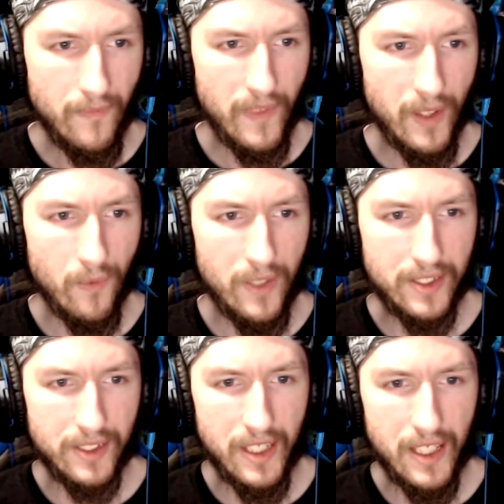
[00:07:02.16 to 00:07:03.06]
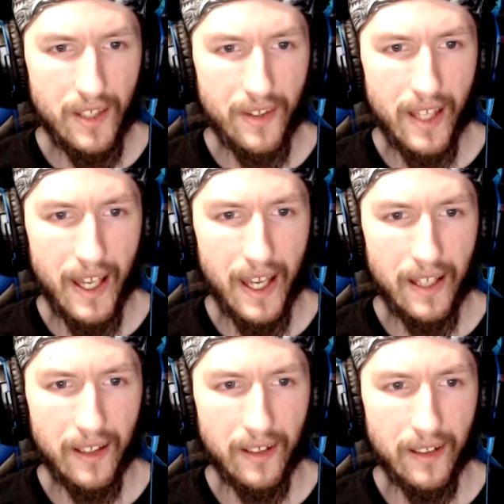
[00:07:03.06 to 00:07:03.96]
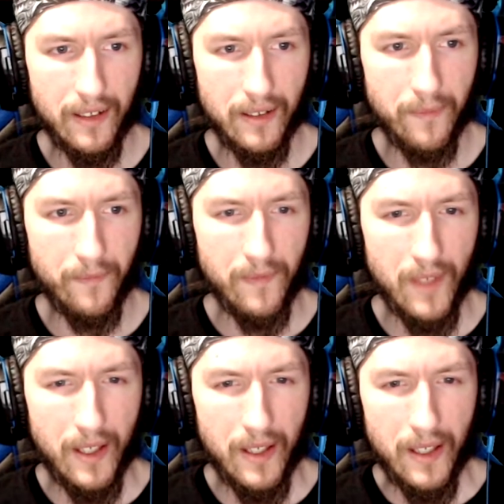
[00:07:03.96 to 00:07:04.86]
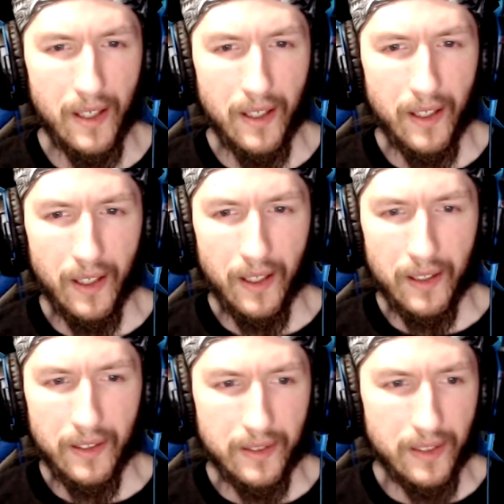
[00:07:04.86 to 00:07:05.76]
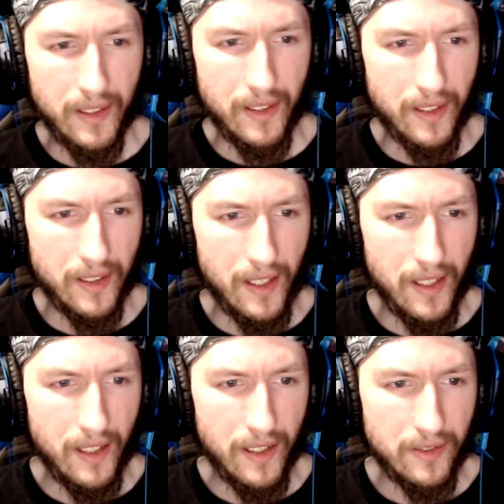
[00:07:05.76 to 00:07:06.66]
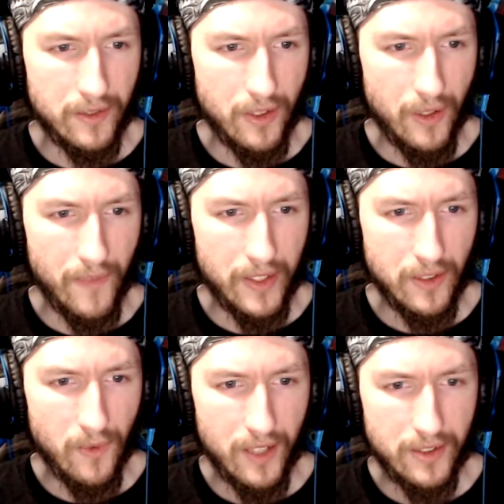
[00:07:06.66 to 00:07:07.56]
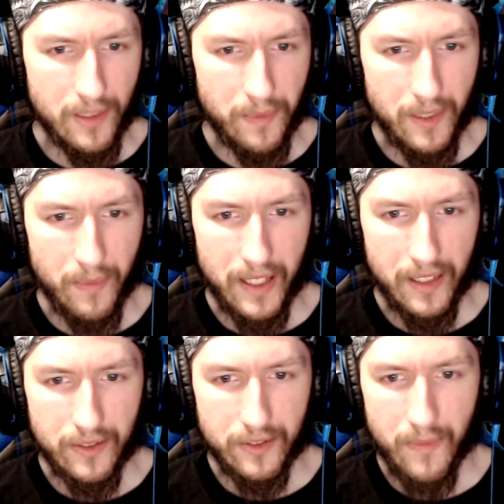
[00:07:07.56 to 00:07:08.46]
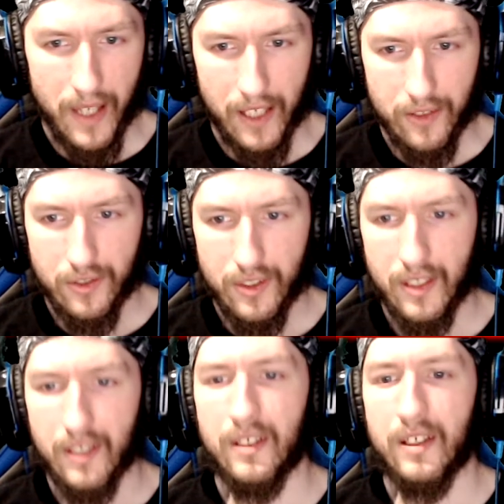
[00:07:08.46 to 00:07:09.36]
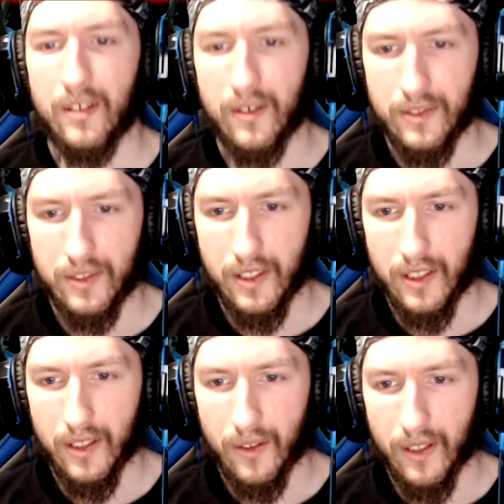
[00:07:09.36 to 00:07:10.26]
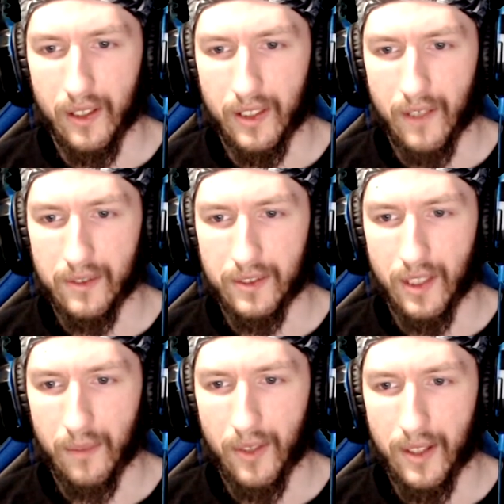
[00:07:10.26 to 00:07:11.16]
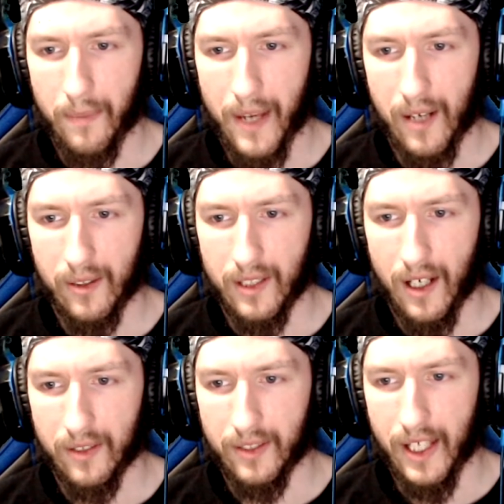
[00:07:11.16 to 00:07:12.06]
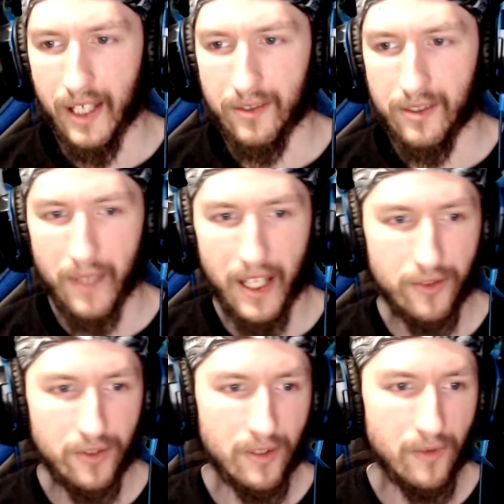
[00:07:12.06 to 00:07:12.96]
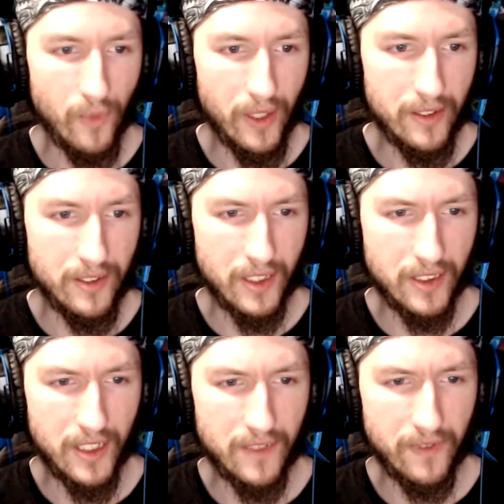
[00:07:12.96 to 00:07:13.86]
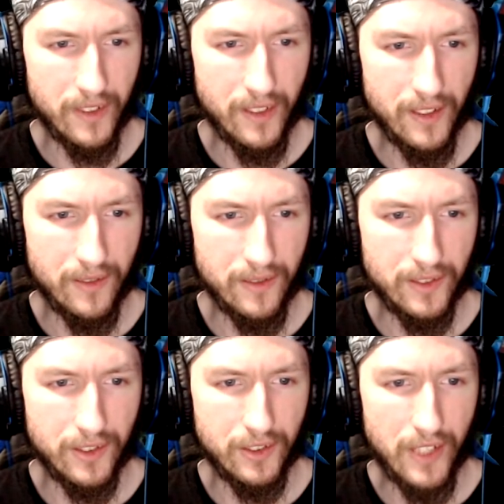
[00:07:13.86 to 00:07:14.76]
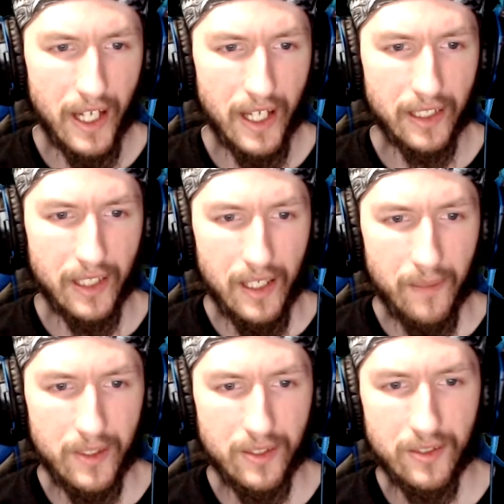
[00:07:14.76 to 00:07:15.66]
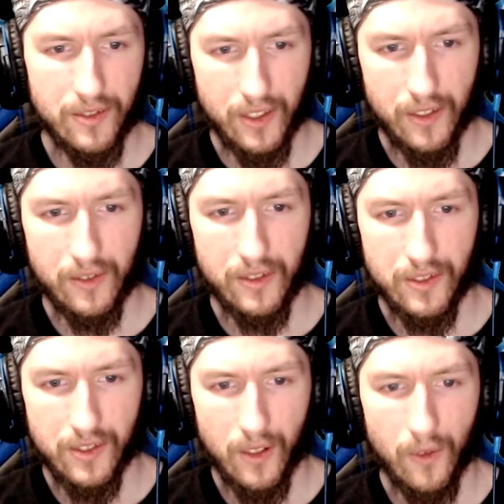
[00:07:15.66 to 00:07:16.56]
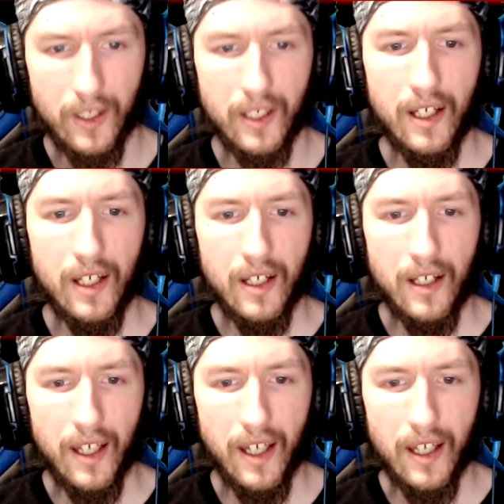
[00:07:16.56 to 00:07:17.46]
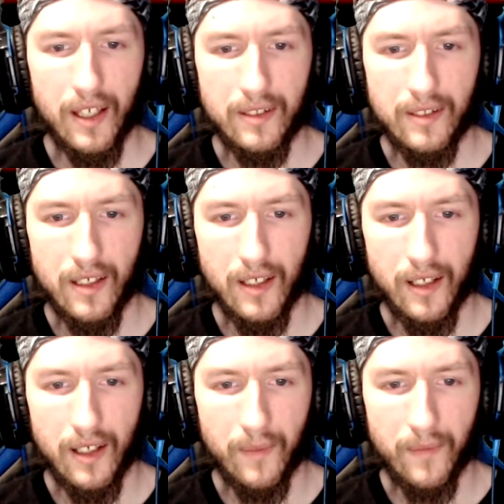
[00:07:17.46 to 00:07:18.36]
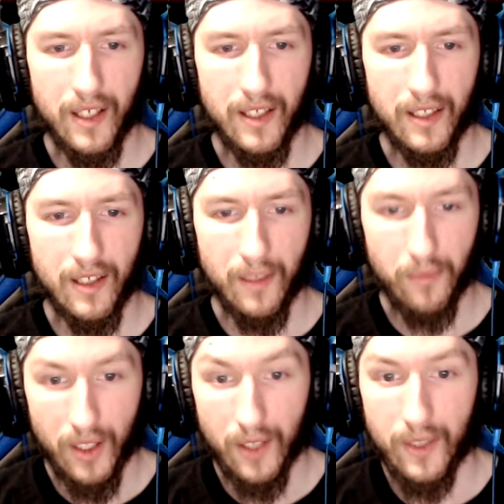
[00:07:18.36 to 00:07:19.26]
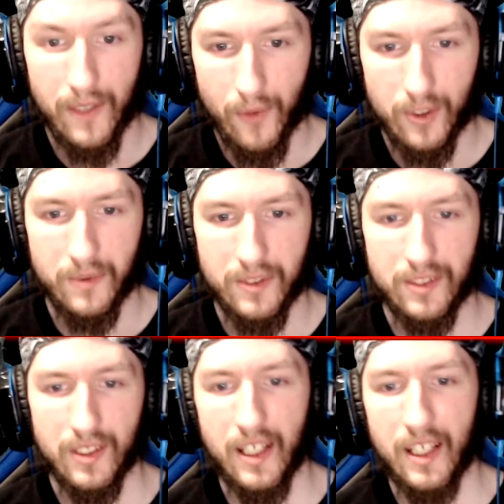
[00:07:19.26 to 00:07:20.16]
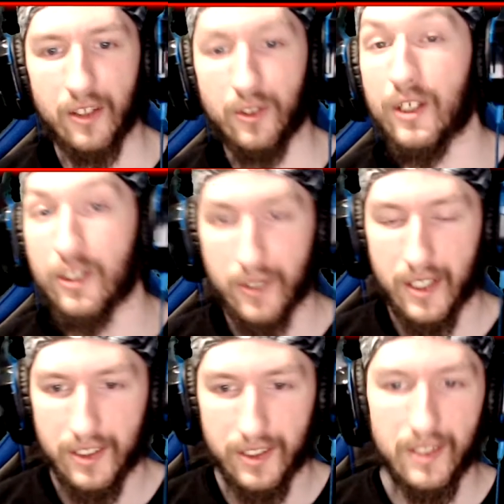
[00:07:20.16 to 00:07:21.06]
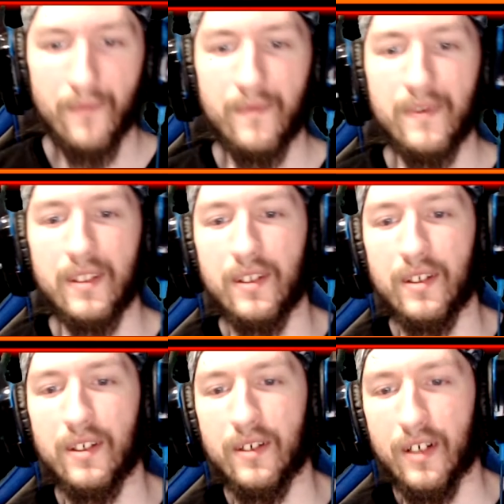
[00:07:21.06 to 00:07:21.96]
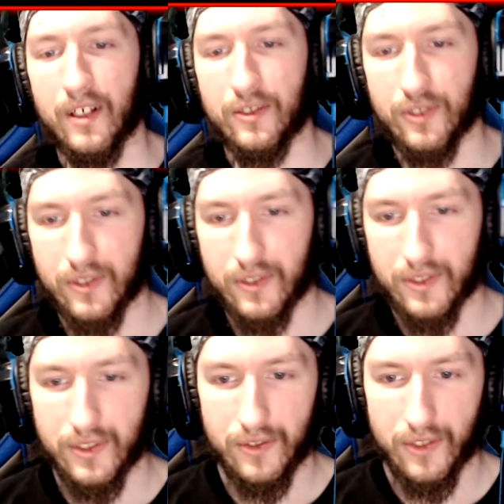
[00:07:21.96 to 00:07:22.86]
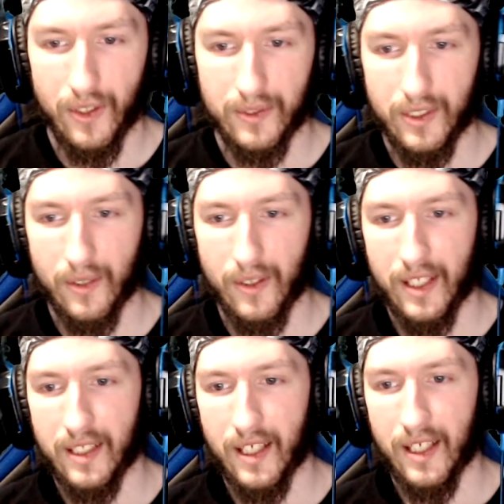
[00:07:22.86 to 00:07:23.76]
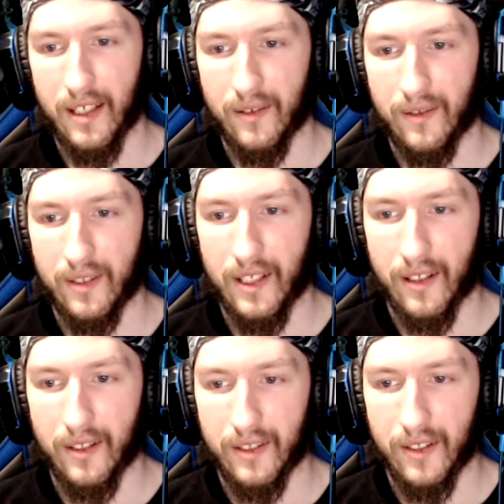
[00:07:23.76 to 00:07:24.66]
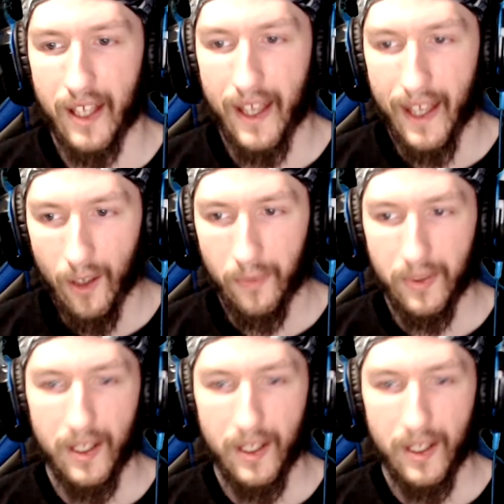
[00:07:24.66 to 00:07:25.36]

we see that um, da, da, da, da, da, Joe eventually washes up on the Baker's mansion. He goes, he, you know, he uncovers Umbrella Power Gauntlet, enters a mansion where he successfully kills Jack, ministers a cure to Zoe, and um, and then Umbrella reinforcements, including Chris, assures Joe and Zoe that they they are there to help,